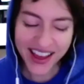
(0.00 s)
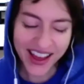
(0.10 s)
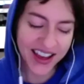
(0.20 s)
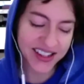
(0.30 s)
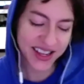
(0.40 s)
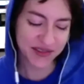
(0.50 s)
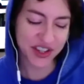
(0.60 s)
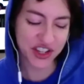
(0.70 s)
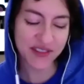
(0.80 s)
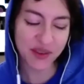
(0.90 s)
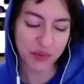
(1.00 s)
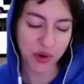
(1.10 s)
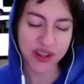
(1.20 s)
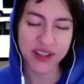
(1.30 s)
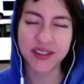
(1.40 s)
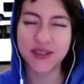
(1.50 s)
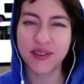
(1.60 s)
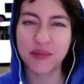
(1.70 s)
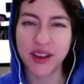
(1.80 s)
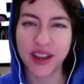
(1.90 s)
I just had a vision of the poor kids
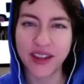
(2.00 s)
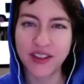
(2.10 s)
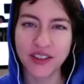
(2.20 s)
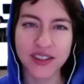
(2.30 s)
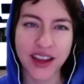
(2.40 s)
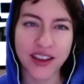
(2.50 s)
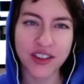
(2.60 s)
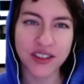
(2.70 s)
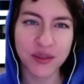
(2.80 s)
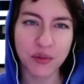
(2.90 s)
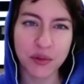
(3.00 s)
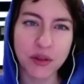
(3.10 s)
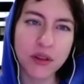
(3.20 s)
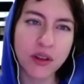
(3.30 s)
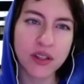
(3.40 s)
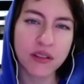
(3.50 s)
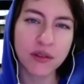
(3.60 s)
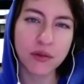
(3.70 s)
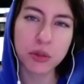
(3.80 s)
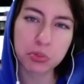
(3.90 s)
from Angela's Ashes with, you know, they always had
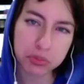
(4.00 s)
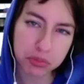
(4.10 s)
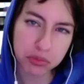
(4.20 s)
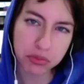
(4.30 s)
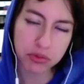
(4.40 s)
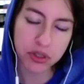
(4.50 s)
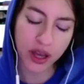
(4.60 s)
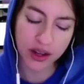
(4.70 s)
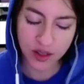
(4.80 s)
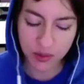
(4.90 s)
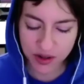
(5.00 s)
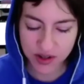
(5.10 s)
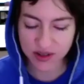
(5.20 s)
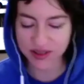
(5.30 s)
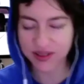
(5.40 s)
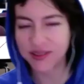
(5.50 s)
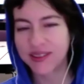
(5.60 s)
those sad expressions.